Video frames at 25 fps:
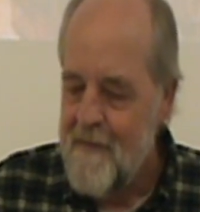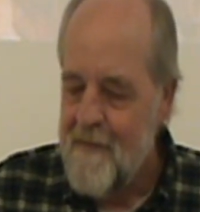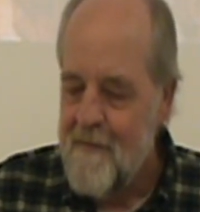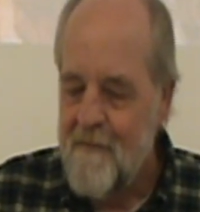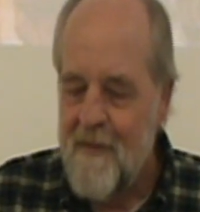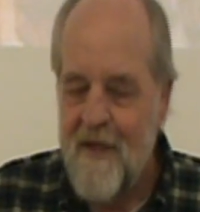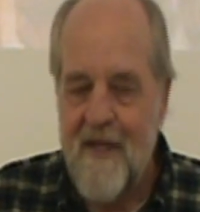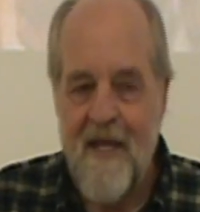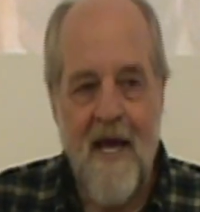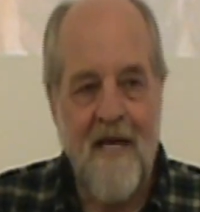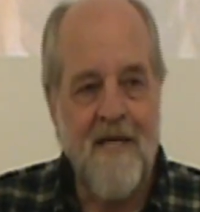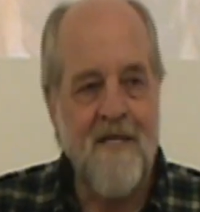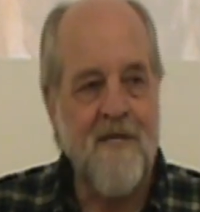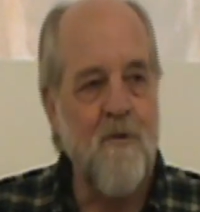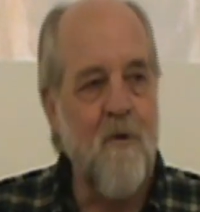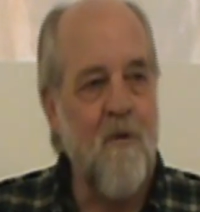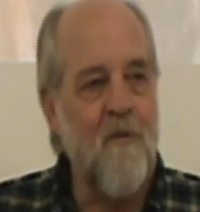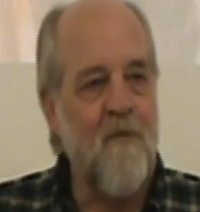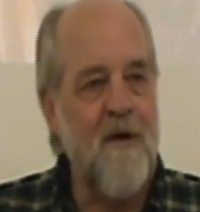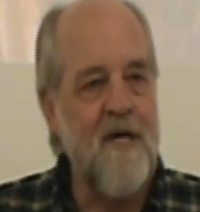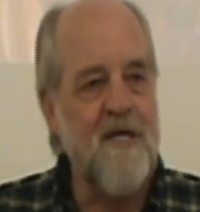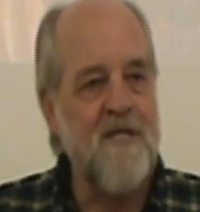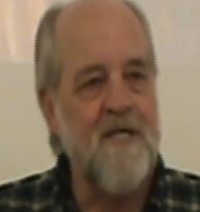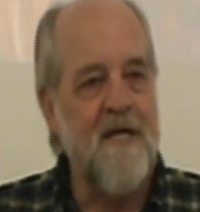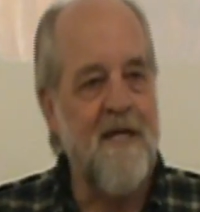But that's no
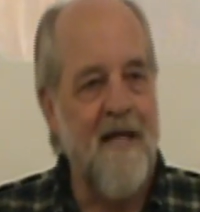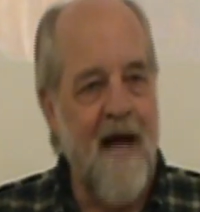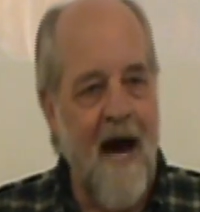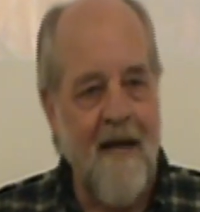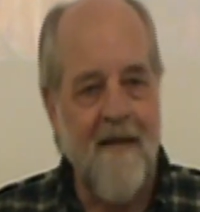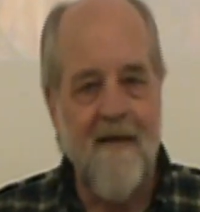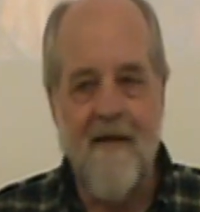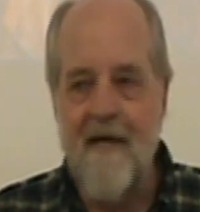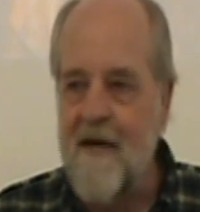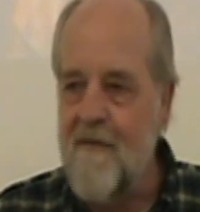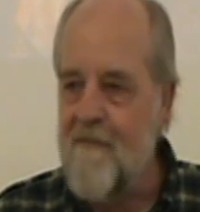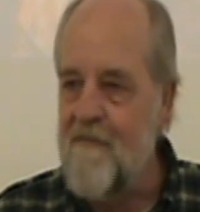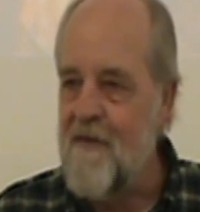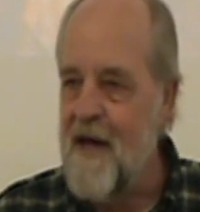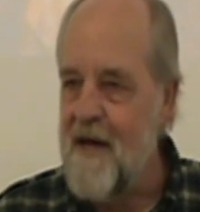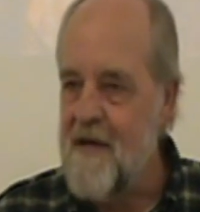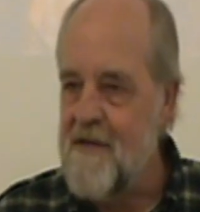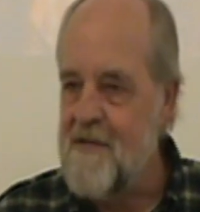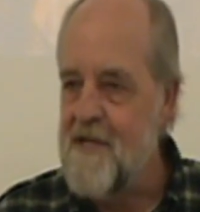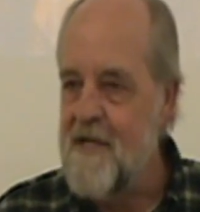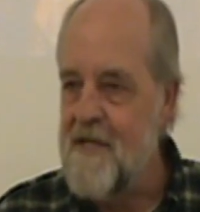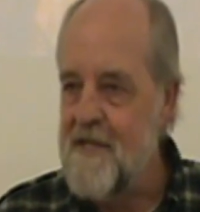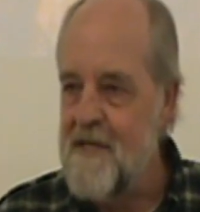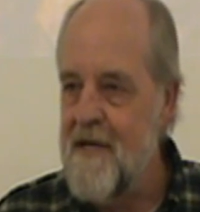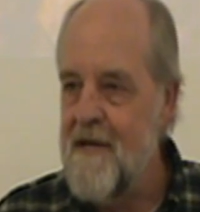reason not to give thanks,
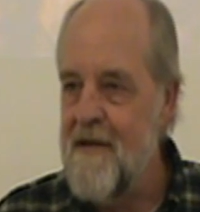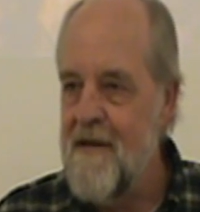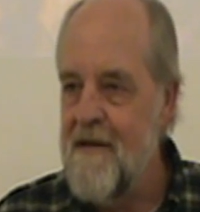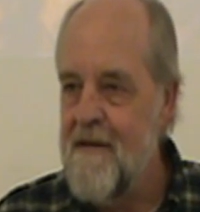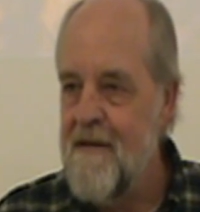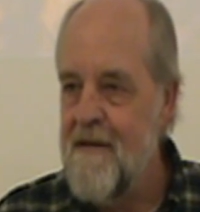is it?